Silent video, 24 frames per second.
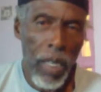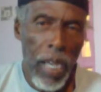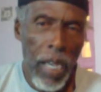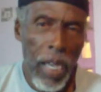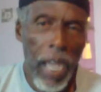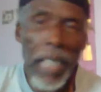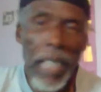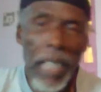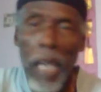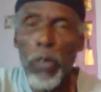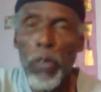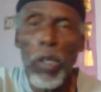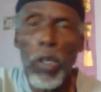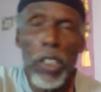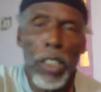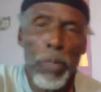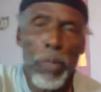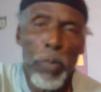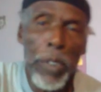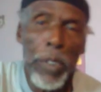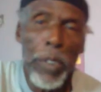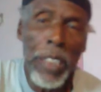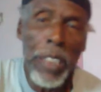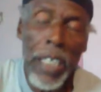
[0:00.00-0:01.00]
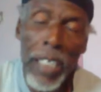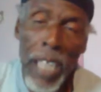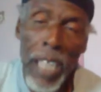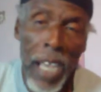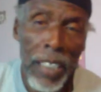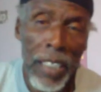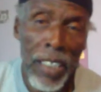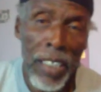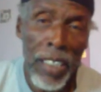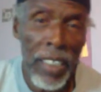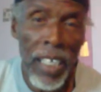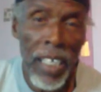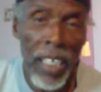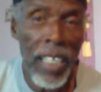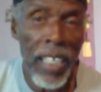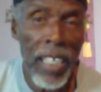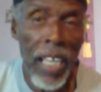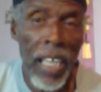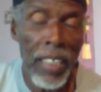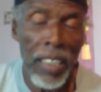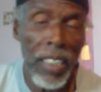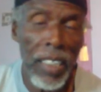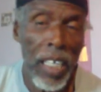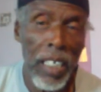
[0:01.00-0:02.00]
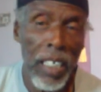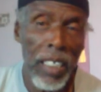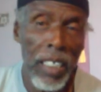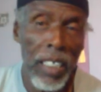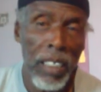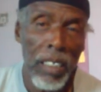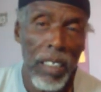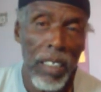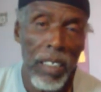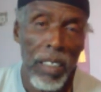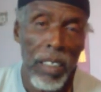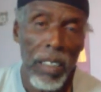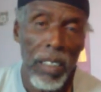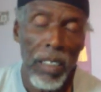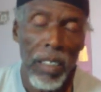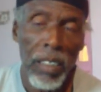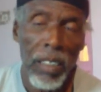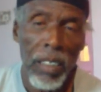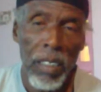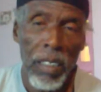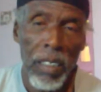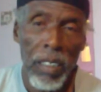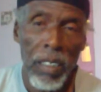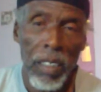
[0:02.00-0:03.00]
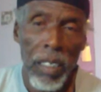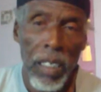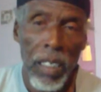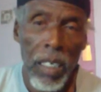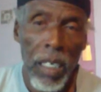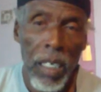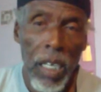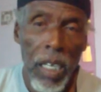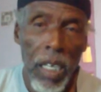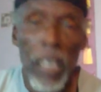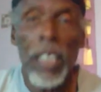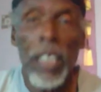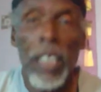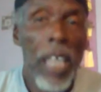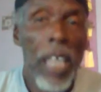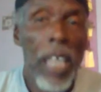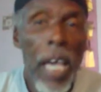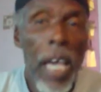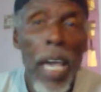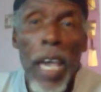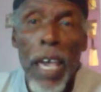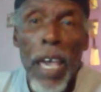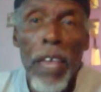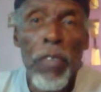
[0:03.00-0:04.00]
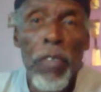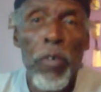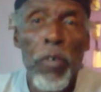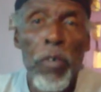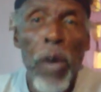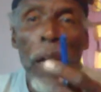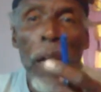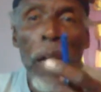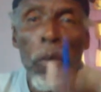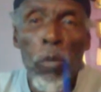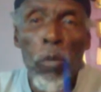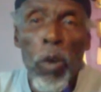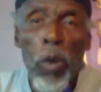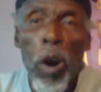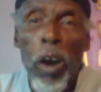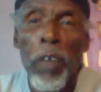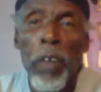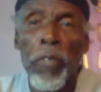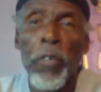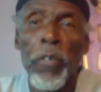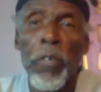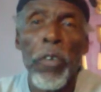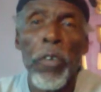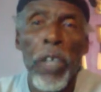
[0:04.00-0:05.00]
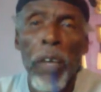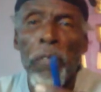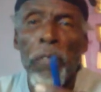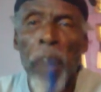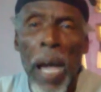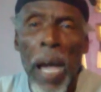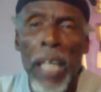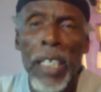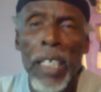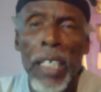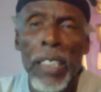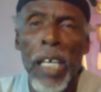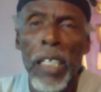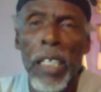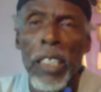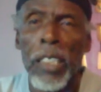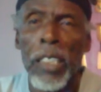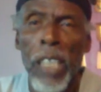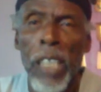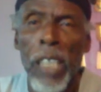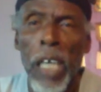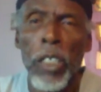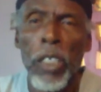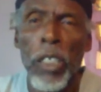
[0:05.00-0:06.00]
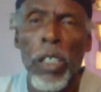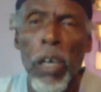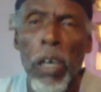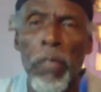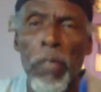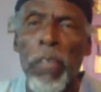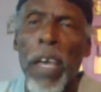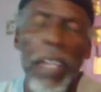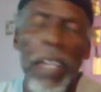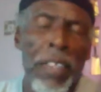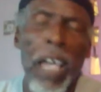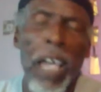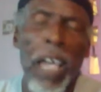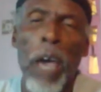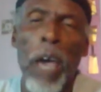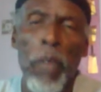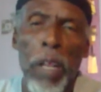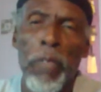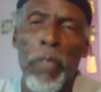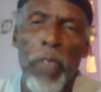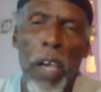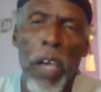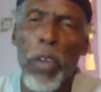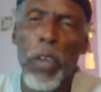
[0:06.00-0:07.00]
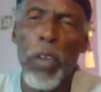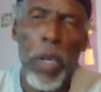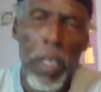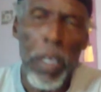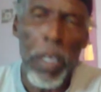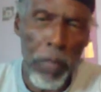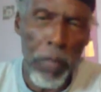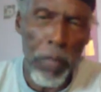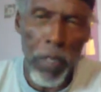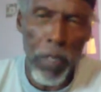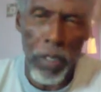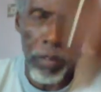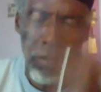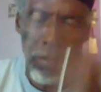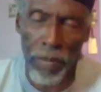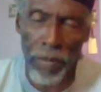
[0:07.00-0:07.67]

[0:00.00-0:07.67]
As I was preaching last Sunday, I said, yea, do I walk through the valleys and the shadows of death, I will fear no evil.